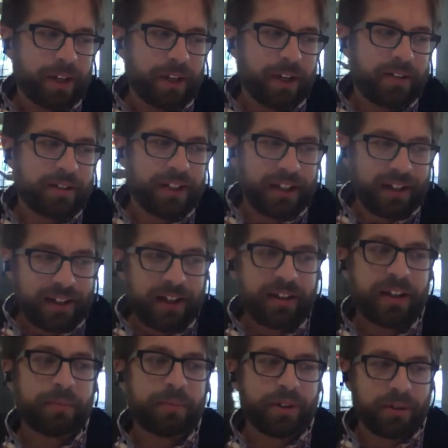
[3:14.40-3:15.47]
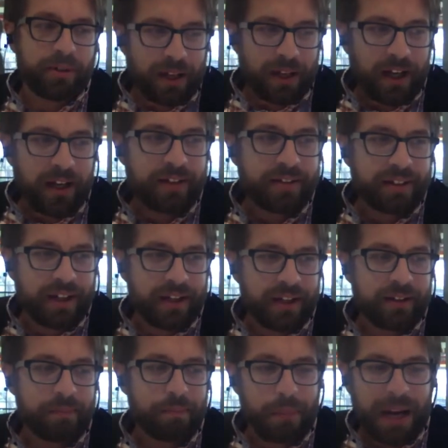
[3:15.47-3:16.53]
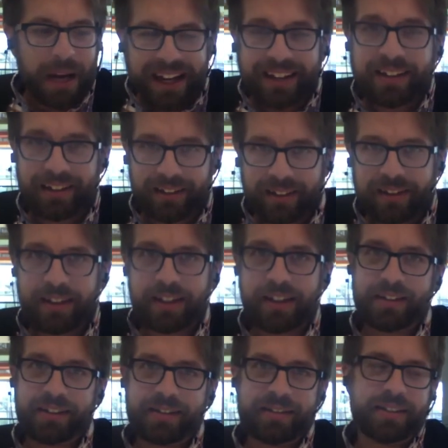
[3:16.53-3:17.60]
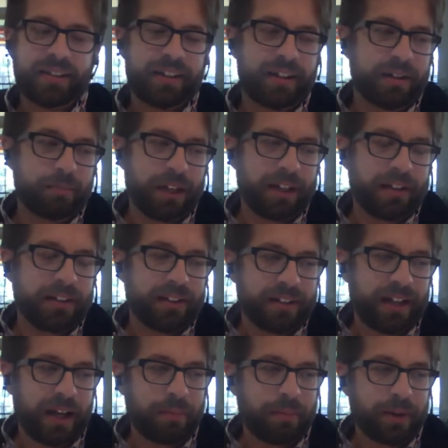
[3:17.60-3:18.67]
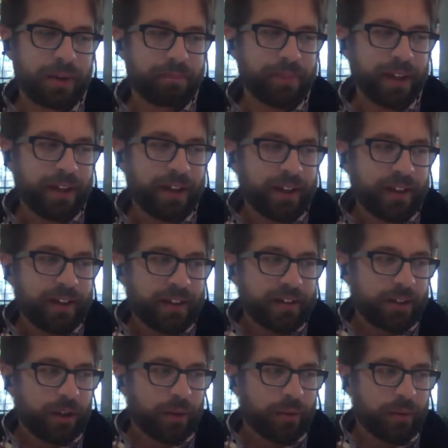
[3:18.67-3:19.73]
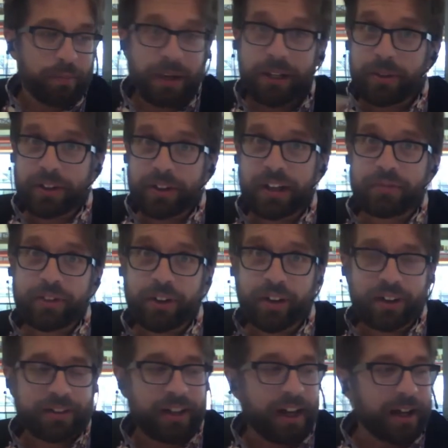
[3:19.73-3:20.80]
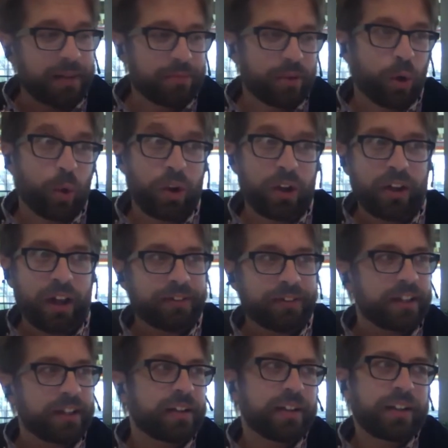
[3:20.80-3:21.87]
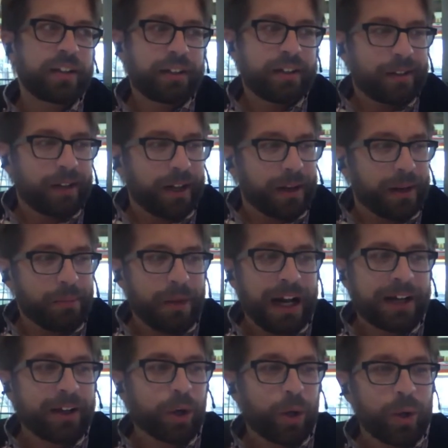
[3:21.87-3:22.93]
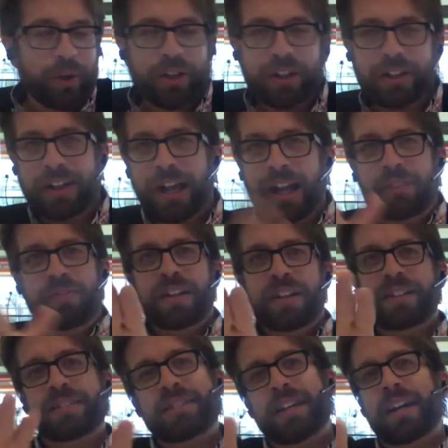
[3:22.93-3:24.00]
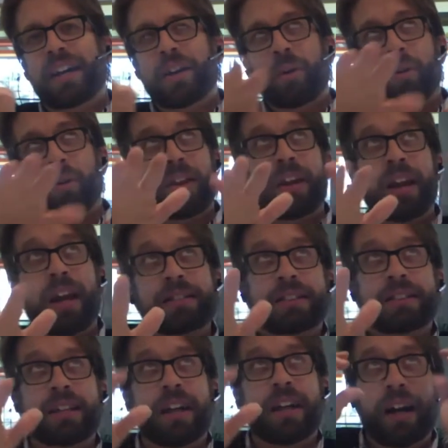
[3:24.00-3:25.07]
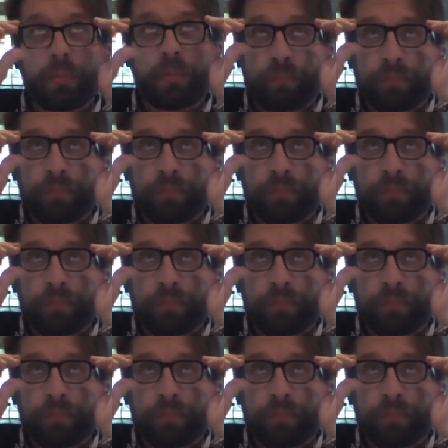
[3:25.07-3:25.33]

take that leap, create, and make things happen. So been doing that for a long time, totally love it. My goal in life is that the next time,